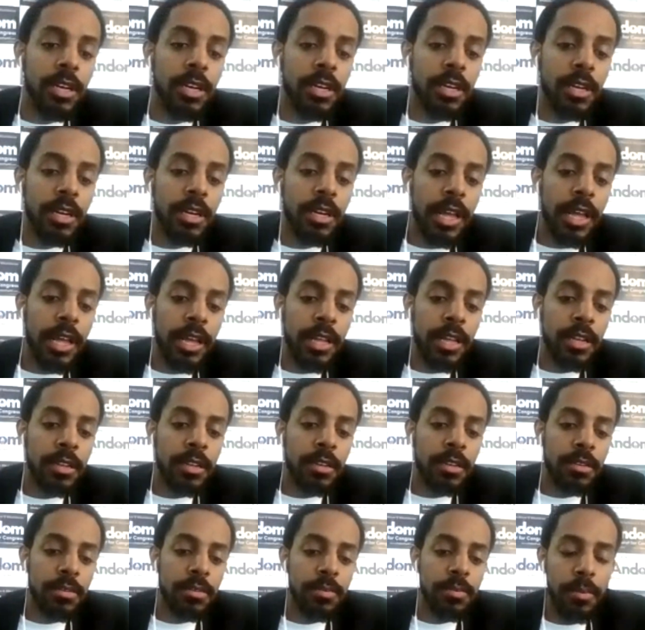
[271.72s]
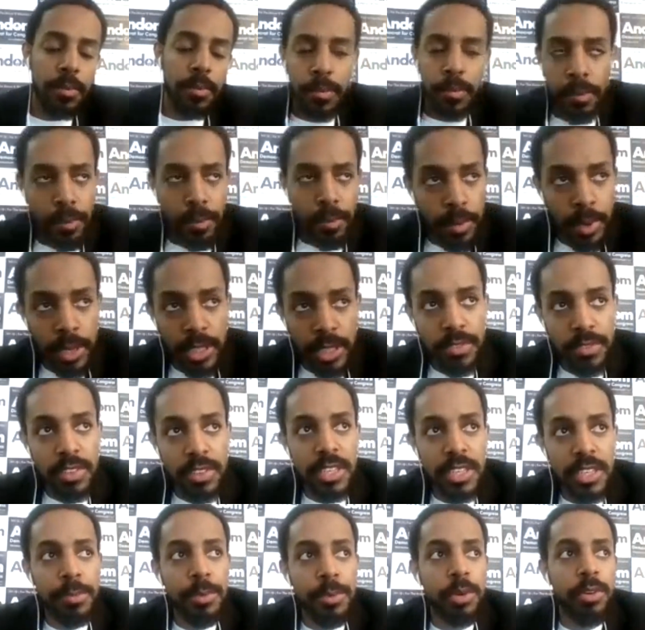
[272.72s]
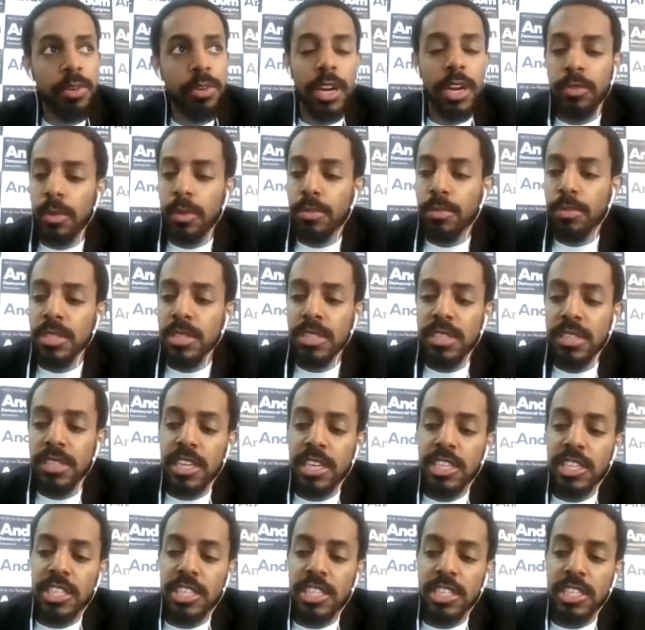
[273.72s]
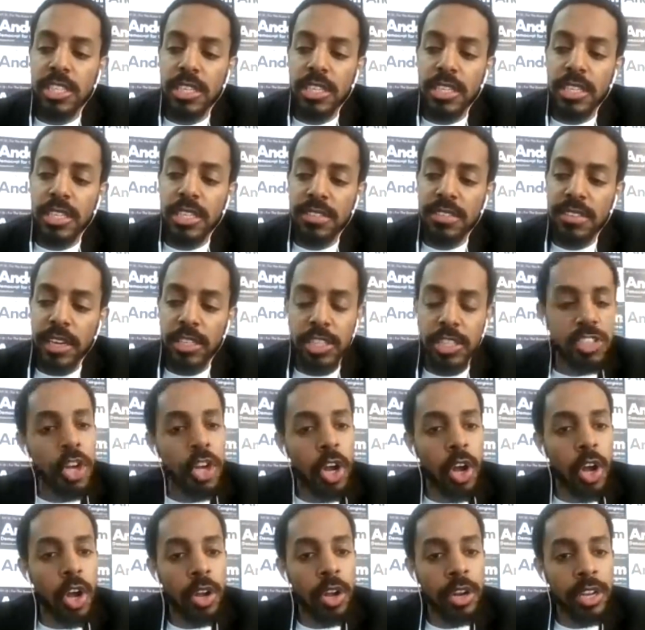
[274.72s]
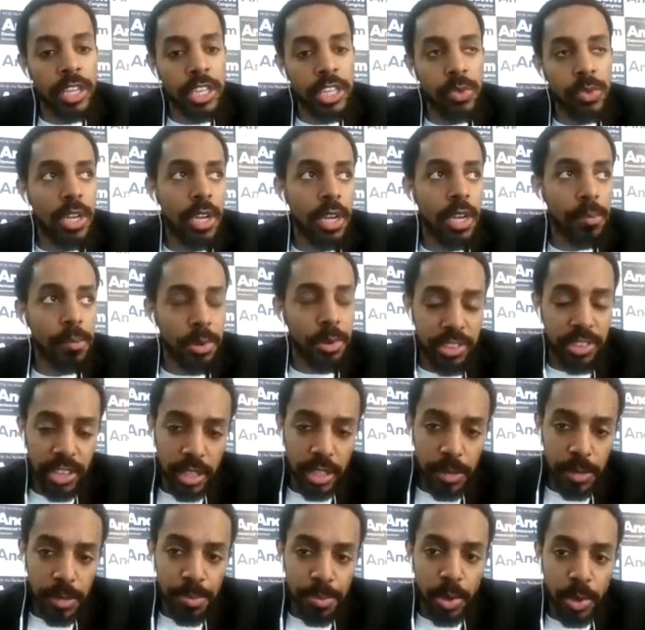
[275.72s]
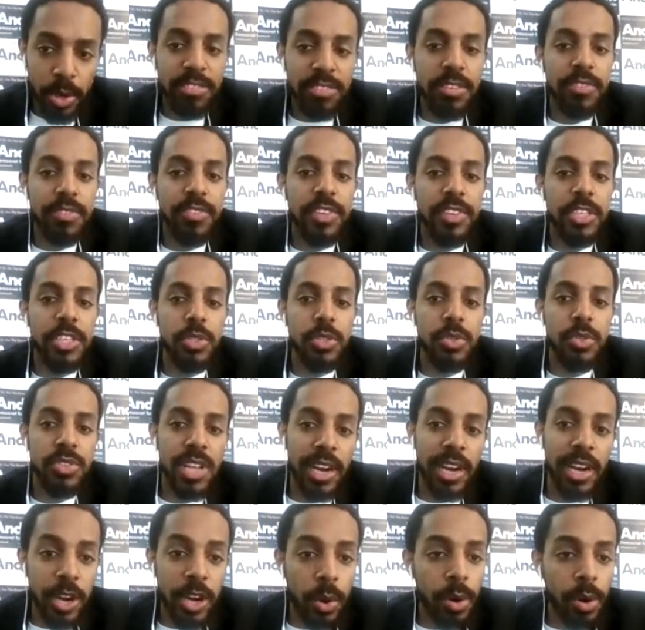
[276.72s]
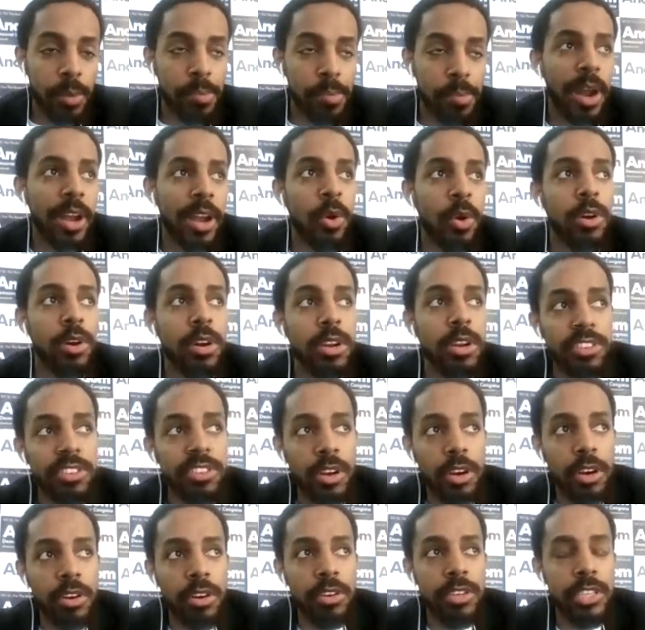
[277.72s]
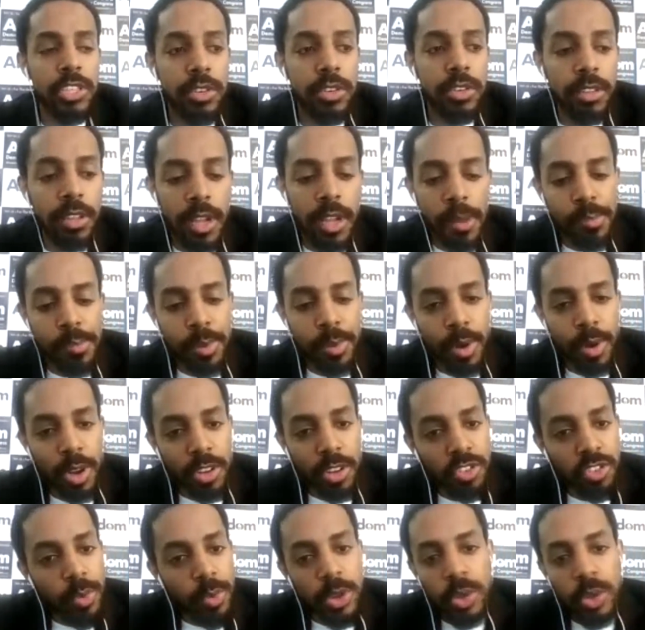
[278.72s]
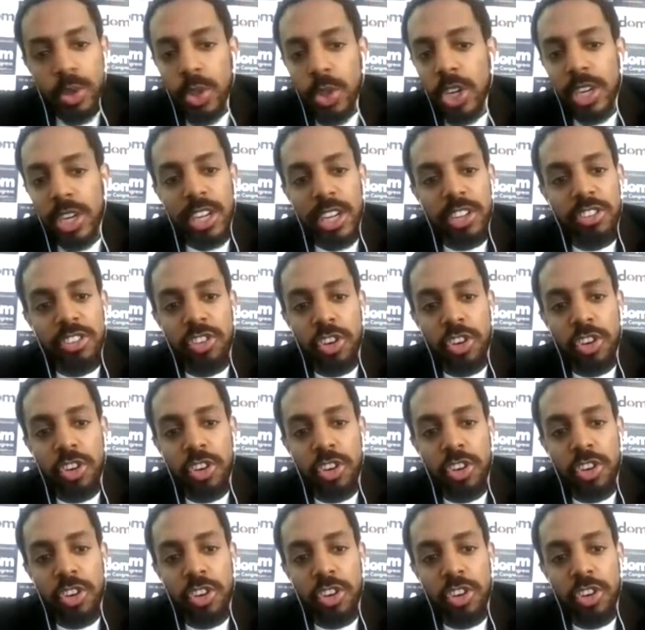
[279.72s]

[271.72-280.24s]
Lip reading: and much of the Democratic representation has actually stood on issues, particularly progressive issues that I know are priorities in our district, but also when you look at turnout,